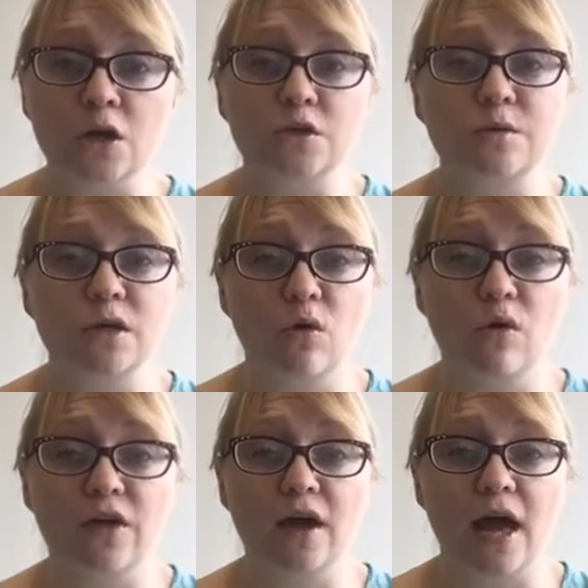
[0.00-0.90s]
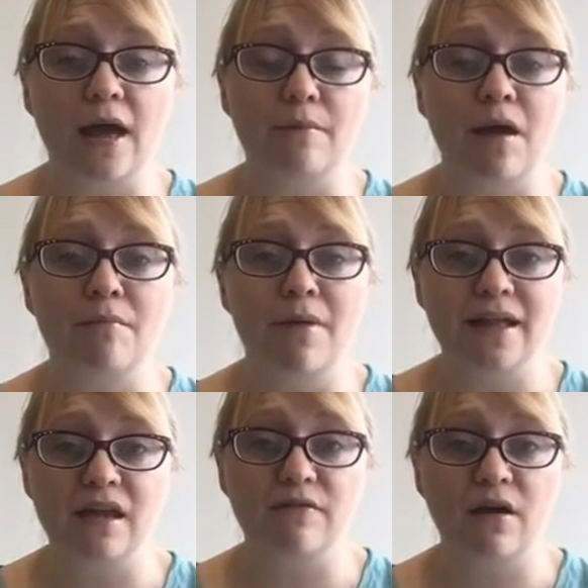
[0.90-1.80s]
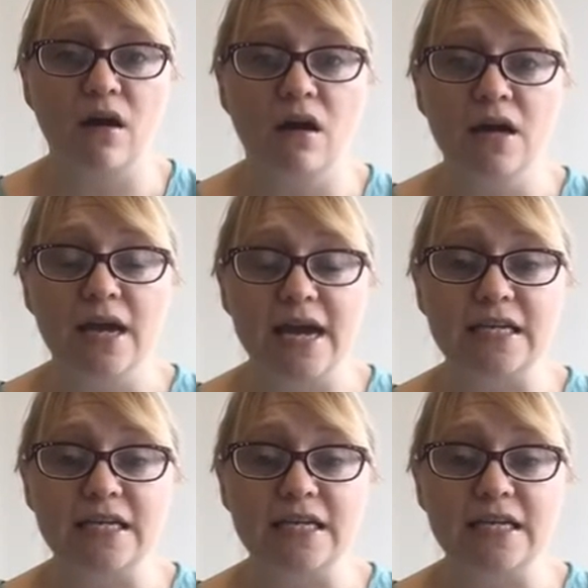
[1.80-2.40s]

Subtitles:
because we know that many of our